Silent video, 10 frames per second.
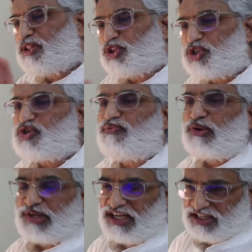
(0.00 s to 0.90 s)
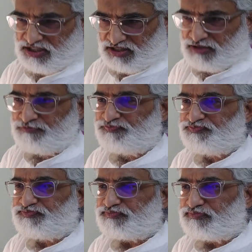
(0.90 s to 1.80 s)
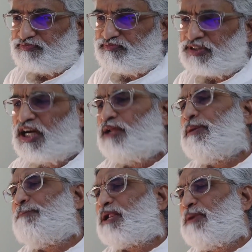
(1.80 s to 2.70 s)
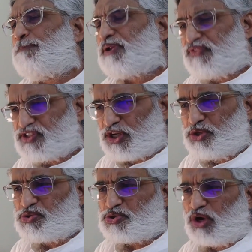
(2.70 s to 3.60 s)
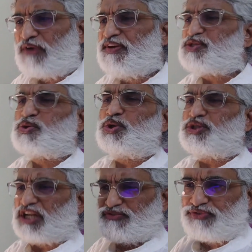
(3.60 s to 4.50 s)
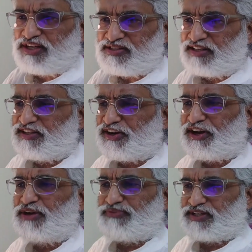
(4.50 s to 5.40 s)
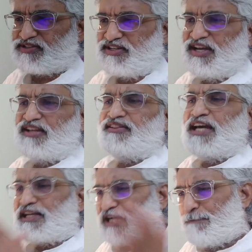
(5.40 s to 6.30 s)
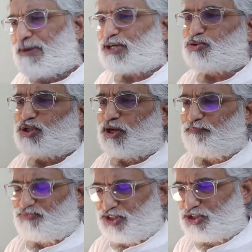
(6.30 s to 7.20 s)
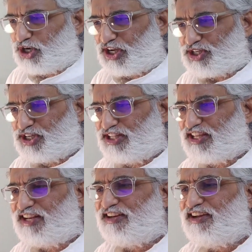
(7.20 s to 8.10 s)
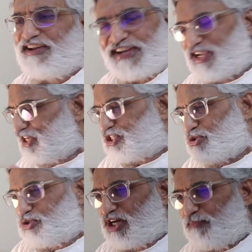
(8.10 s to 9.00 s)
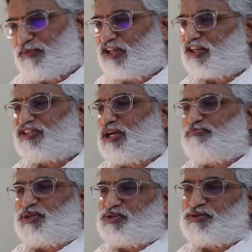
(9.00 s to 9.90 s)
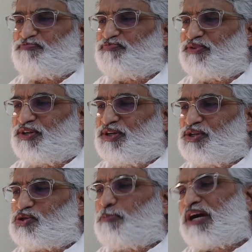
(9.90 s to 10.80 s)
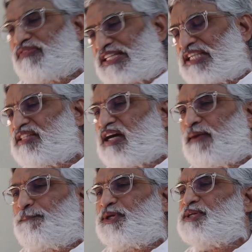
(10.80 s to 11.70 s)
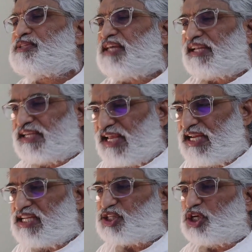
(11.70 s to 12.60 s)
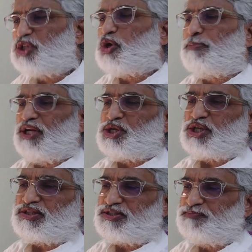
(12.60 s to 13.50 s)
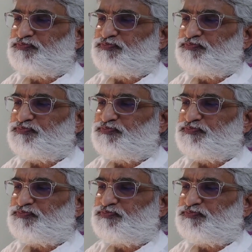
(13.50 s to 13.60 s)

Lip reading: methods of looking at it. I remember my professor used to always go to the reference and then read first, then come back to the introduction, then get into the other chapters. So Bhagavad Gita is a great Gita Upanishad,